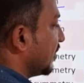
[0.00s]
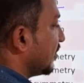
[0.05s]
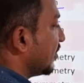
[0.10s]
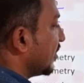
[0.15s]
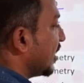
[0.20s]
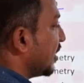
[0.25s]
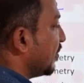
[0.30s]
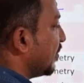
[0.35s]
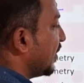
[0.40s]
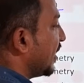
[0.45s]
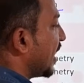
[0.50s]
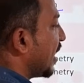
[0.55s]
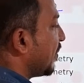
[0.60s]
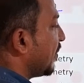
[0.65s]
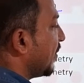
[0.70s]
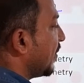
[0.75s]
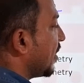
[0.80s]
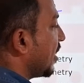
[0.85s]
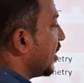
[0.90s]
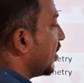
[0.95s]
Then
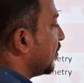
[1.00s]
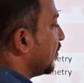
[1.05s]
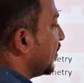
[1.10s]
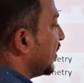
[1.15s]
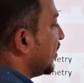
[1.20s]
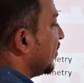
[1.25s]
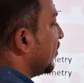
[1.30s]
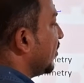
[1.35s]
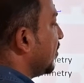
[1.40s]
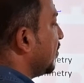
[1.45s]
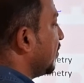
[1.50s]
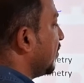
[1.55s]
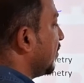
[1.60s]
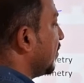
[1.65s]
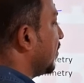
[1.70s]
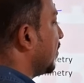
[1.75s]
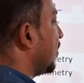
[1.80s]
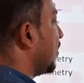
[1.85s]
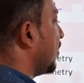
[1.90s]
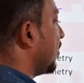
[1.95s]

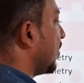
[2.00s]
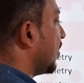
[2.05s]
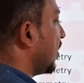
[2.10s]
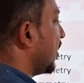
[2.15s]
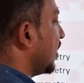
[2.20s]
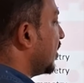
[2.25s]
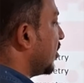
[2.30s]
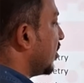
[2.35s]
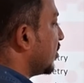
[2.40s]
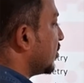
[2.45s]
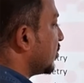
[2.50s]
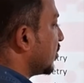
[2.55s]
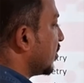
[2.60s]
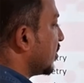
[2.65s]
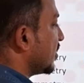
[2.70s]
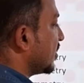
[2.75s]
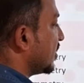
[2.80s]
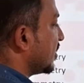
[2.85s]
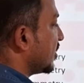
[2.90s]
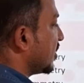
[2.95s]
prism, it also
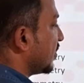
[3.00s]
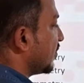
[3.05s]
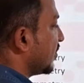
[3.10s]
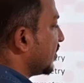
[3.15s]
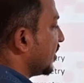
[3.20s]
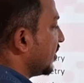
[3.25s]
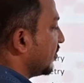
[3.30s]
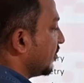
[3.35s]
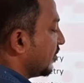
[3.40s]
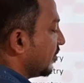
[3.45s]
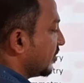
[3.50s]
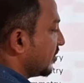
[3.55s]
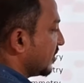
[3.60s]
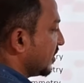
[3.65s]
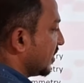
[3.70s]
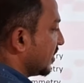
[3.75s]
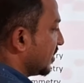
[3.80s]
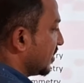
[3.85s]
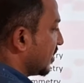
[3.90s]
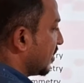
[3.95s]
consists of 3, 4,
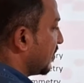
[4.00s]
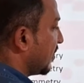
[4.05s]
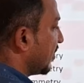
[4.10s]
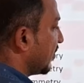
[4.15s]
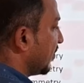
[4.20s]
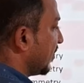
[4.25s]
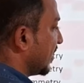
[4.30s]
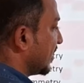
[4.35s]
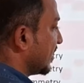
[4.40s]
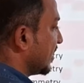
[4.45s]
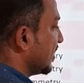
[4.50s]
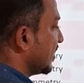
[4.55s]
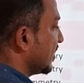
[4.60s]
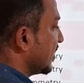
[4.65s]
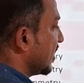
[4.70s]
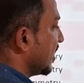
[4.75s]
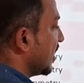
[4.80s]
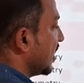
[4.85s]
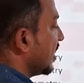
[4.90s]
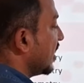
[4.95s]
6 number of faces,
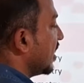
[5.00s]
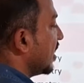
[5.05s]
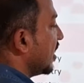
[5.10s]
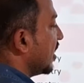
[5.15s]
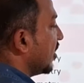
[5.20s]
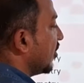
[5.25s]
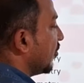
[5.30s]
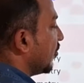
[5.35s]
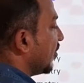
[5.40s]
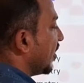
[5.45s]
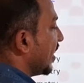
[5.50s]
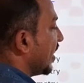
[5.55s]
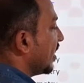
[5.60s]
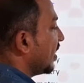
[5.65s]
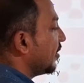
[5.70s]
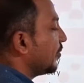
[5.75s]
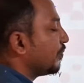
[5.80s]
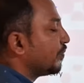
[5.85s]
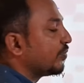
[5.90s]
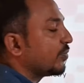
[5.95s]

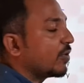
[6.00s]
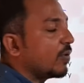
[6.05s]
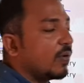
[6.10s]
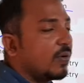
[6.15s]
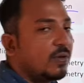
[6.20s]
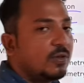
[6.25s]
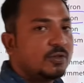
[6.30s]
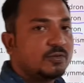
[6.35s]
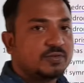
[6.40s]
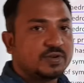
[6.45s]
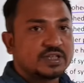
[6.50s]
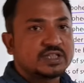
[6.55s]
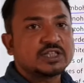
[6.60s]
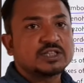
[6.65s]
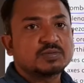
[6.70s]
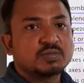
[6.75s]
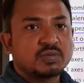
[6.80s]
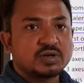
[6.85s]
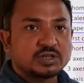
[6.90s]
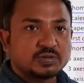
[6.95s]
where all the
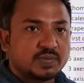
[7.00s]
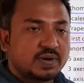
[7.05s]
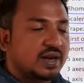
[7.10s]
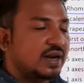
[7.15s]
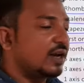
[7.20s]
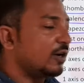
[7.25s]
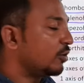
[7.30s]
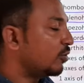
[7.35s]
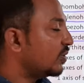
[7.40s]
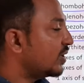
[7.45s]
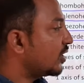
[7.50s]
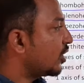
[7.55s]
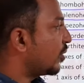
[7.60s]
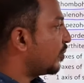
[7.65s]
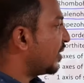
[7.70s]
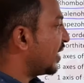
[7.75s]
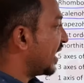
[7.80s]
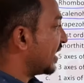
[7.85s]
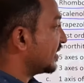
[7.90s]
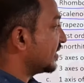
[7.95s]
faces must parallel to a
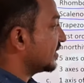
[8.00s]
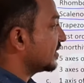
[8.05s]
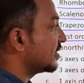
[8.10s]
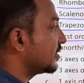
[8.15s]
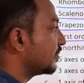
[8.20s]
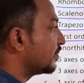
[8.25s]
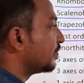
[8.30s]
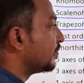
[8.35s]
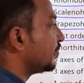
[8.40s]
common axis.